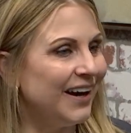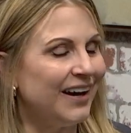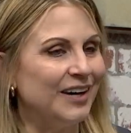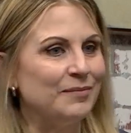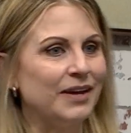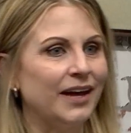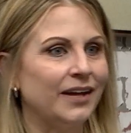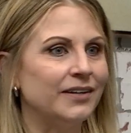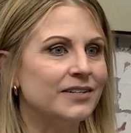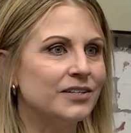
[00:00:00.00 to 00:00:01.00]
Um,
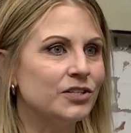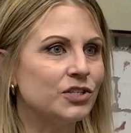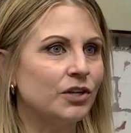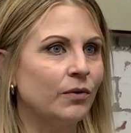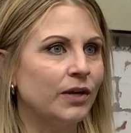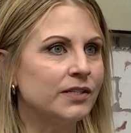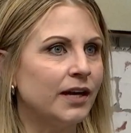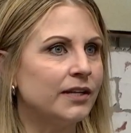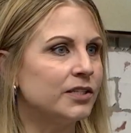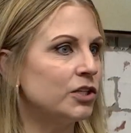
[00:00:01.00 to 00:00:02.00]
and so it's,
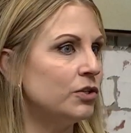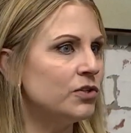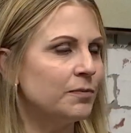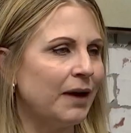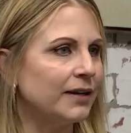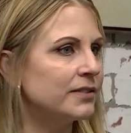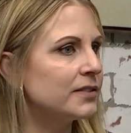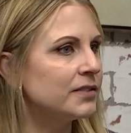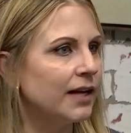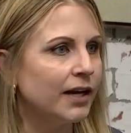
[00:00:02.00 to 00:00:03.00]
it's a huge impact. It's a
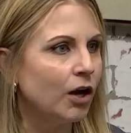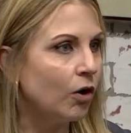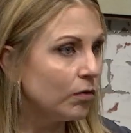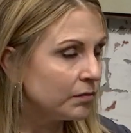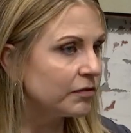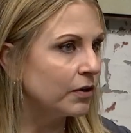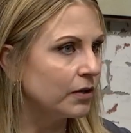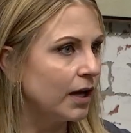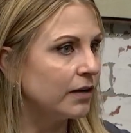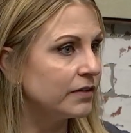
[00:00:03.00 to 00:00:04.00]
second home for a
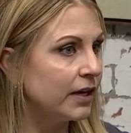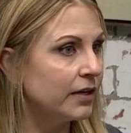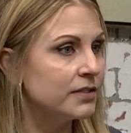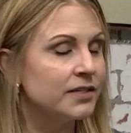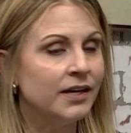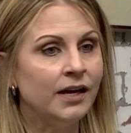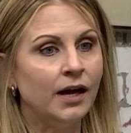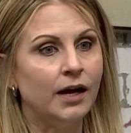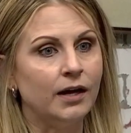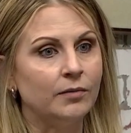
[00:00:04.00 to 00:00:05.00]
lot of kids.
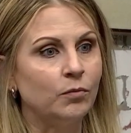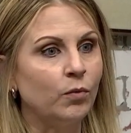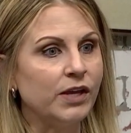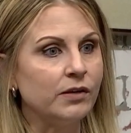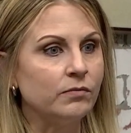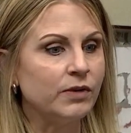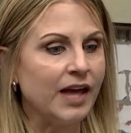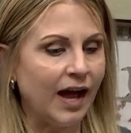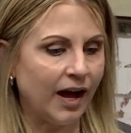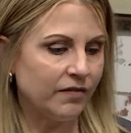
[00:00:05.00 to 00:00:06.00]
Um, we, we
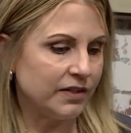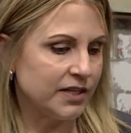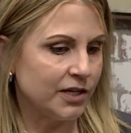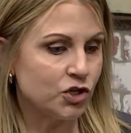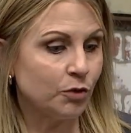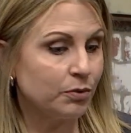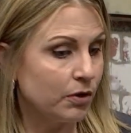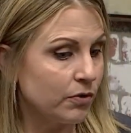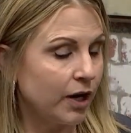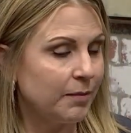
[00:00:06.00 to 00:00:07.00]
have intentional
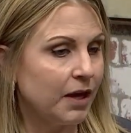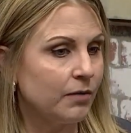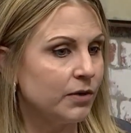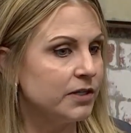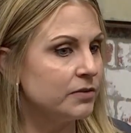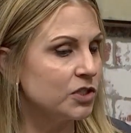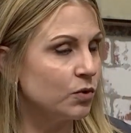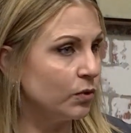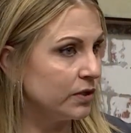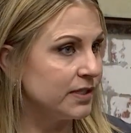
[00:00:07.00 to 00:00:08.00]
programming when
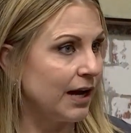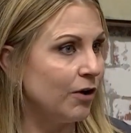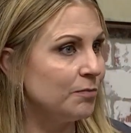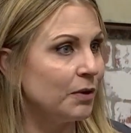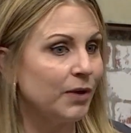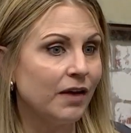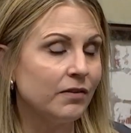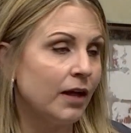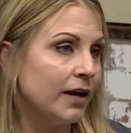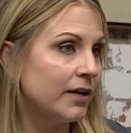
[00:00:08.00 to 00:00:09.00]
school is out, but we have a
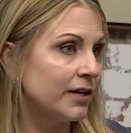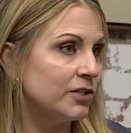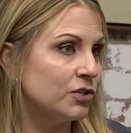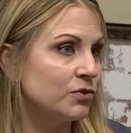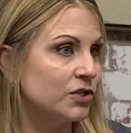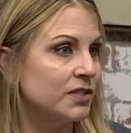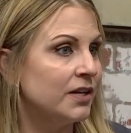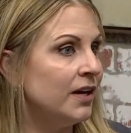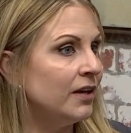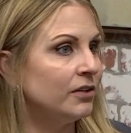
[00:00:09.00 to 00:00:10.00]
lot of kids who just
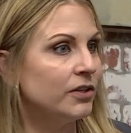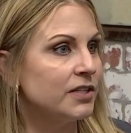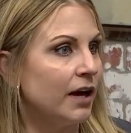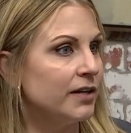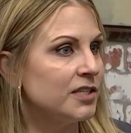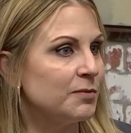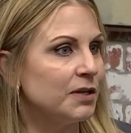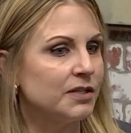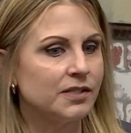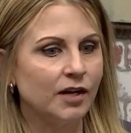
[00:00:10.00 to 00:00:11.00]
look to us to
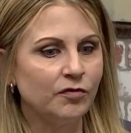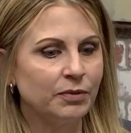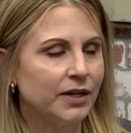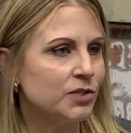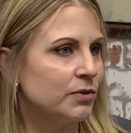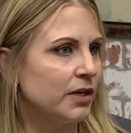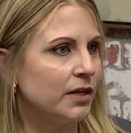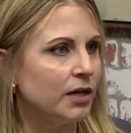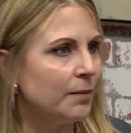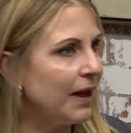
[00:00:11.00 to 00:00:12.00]
be a safe place where they
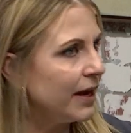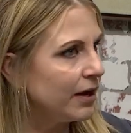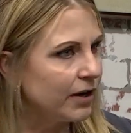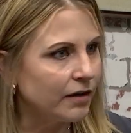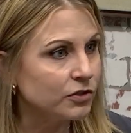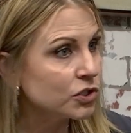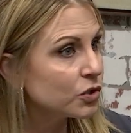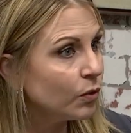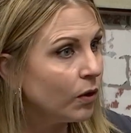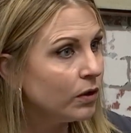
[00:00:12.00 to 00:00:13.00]
can come hang out after
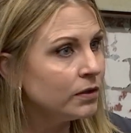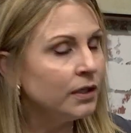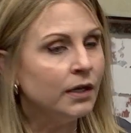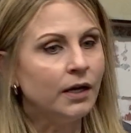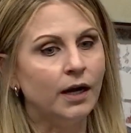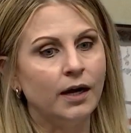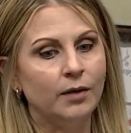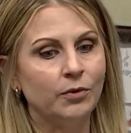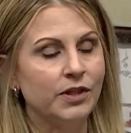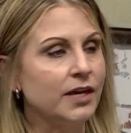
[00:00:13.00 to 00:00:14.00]
school,
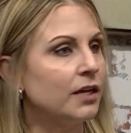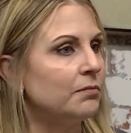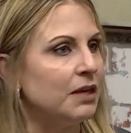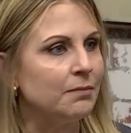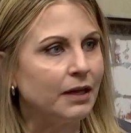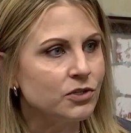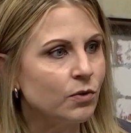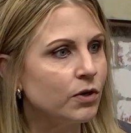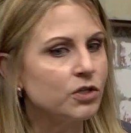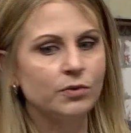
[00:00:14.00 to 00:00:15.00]
um, where they can meet
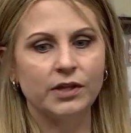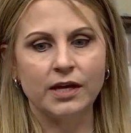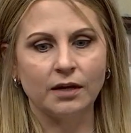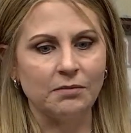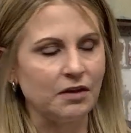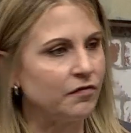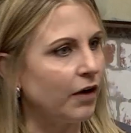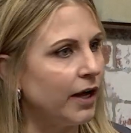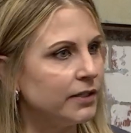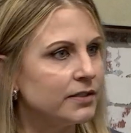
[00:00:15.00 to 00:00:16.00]
mentors, where they can meet
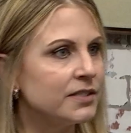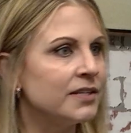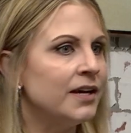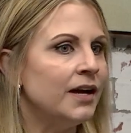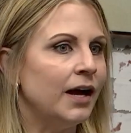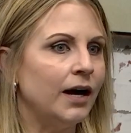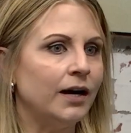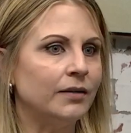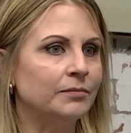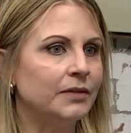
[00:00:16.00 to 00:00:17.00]
friends.
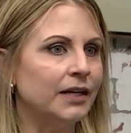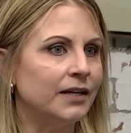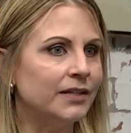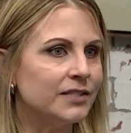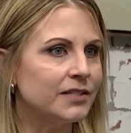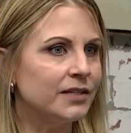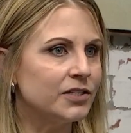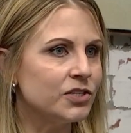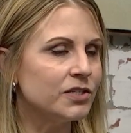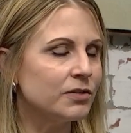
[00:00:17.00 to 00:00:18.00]
Um, and it's,
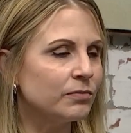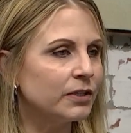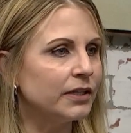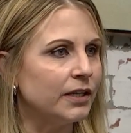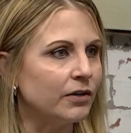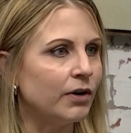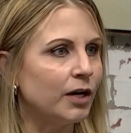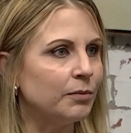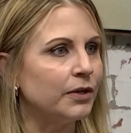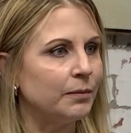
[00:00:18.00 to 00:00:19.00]
it's just a really
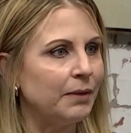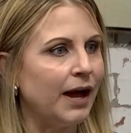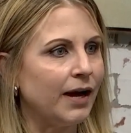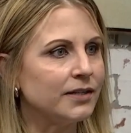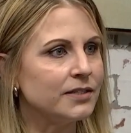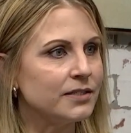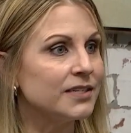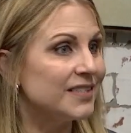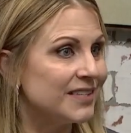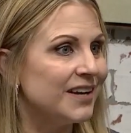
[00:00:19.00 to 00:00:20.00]
incredible impact
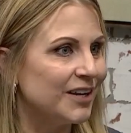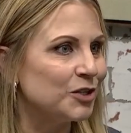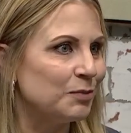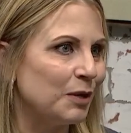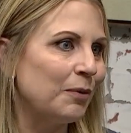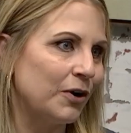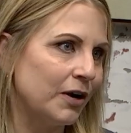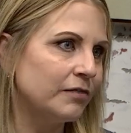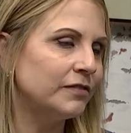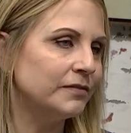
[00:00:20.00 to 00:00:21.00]
to see and to be a part
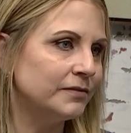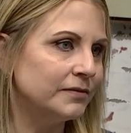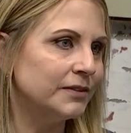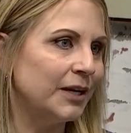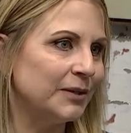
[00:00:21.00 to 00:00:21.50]
of. Well, I'm yeah.